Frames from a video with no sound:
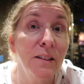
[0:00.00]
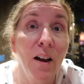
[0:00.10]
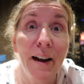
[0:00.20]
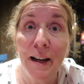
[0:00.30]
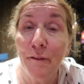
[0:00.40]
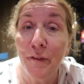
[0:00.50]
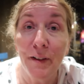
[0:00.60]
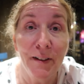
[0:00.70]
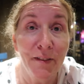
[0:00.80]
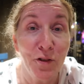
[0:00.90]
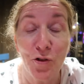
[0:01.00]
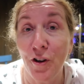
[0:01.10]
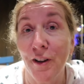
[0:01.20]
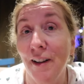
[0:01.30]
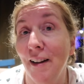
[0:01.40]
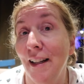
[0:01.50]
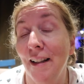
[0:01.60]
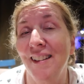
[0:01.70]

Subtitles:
line up for the strong guy. Oh,